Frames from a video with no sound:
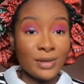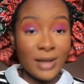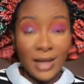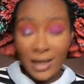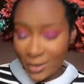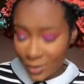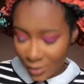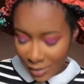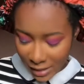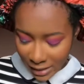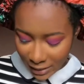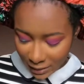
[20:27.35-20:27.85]

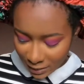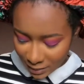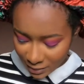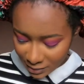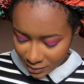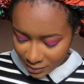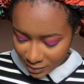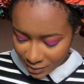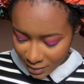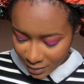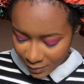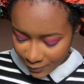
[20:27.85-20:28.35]
That's all I can
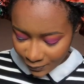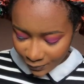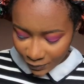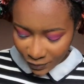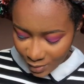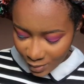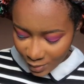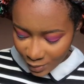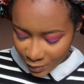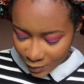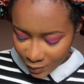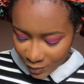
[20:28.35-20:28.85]
see.
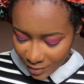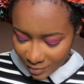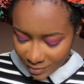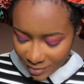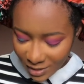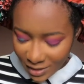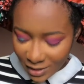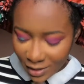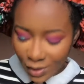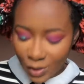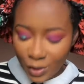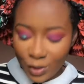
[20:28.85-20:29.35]
So I'm
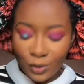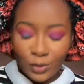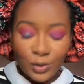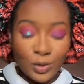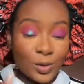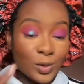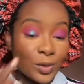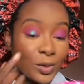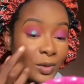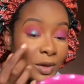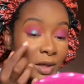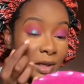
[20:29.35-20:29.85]
thinking of
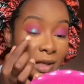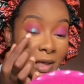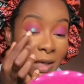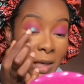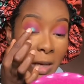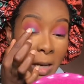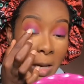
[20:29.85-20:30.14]
doing